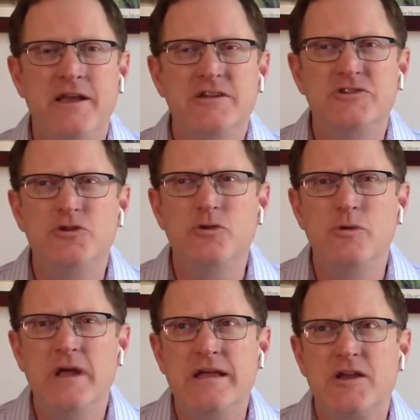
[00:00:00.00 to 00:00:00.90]
to
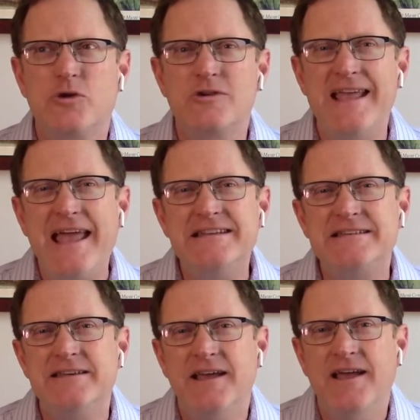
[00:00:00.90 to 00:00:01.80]
create
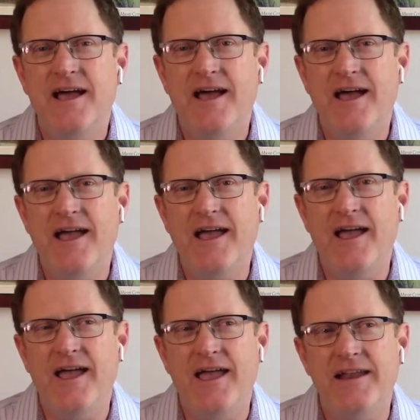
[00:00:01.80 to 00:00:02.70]
an